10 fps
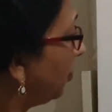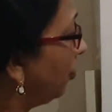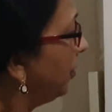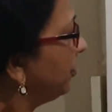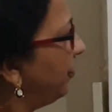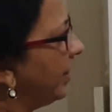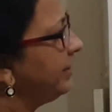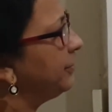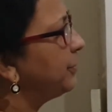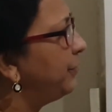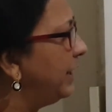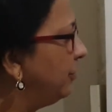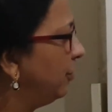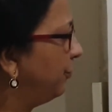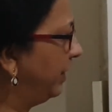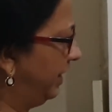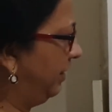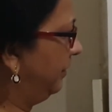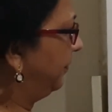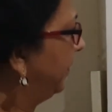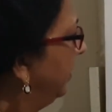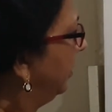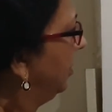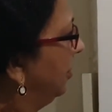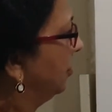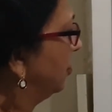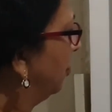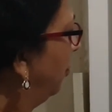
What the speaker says: I have to find out the value of a. So